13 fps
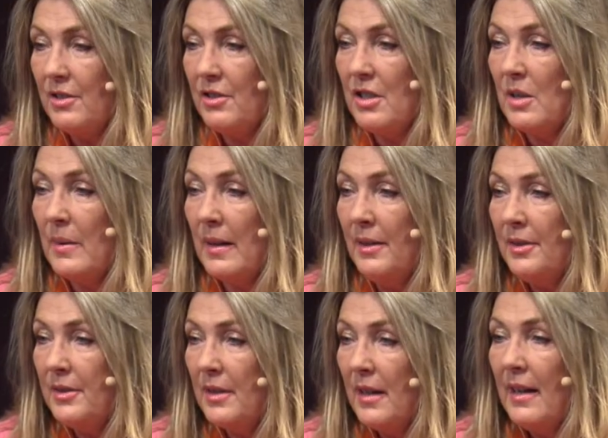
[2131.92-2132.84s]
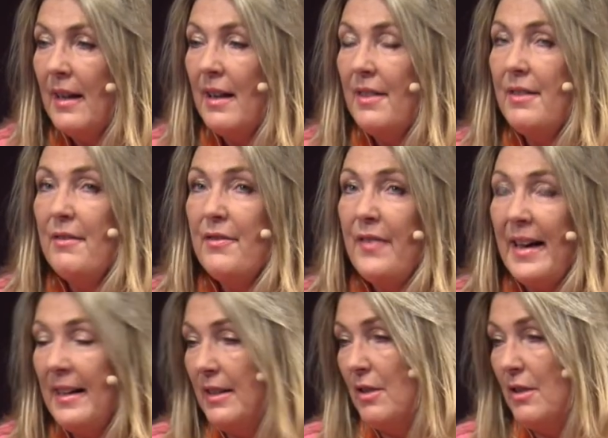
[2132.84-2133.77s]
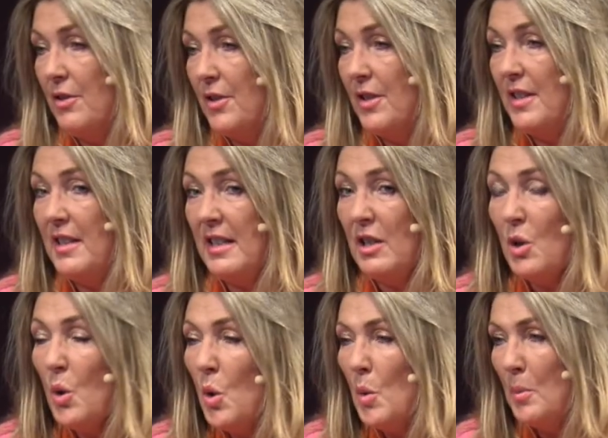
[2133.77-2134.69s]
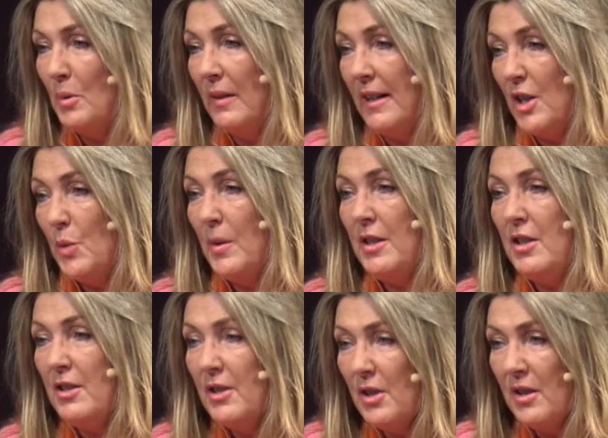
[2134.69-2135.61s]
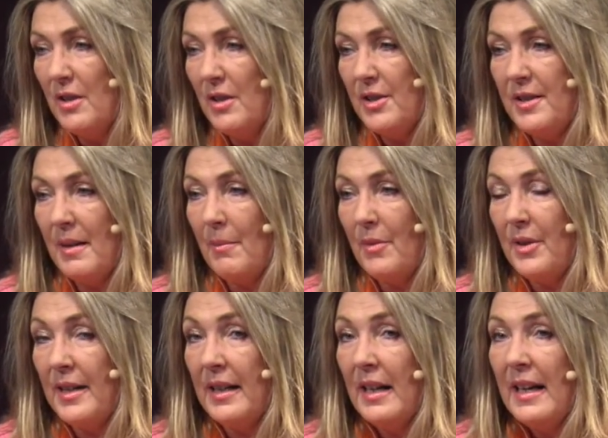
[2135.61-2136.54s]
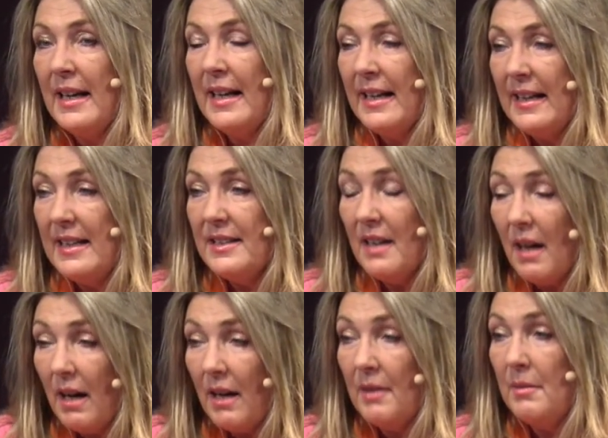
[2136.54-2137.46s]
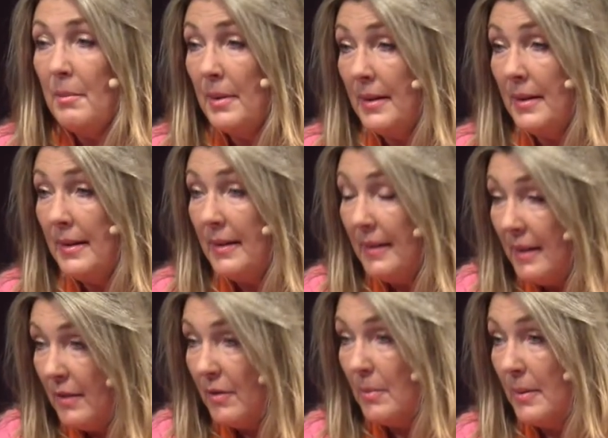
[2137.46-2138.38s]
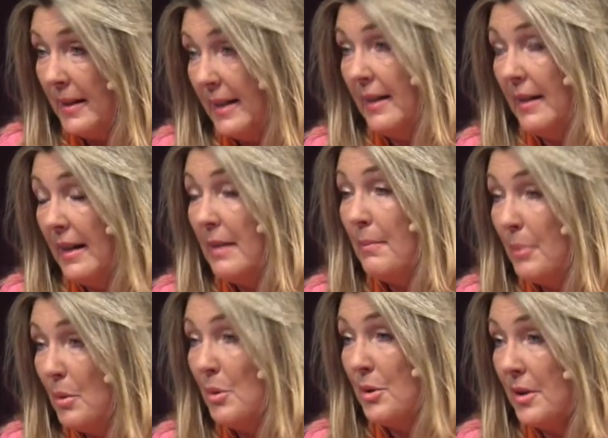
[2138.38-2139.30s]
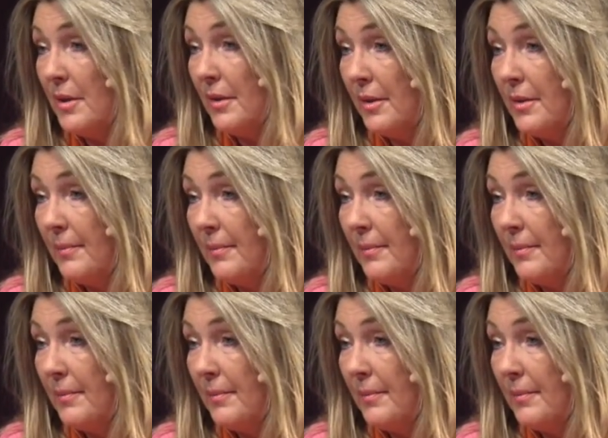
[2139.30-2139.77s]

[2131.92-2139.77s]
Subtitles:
to us, the values that it incorporates when you look at something, is unbelievably important.